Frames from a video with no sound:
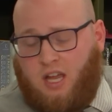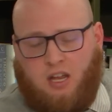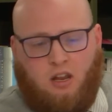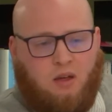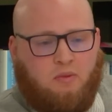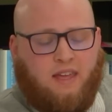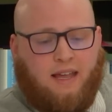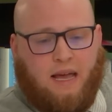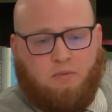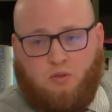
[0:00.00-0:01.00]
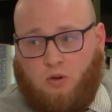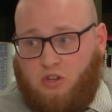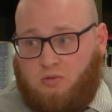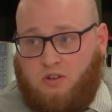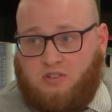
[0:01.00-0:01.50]
in line with their capital
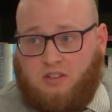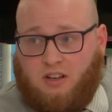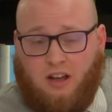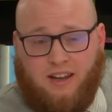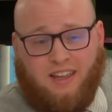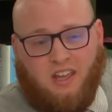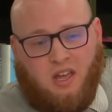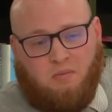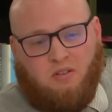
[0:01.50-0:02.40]
contribution declining.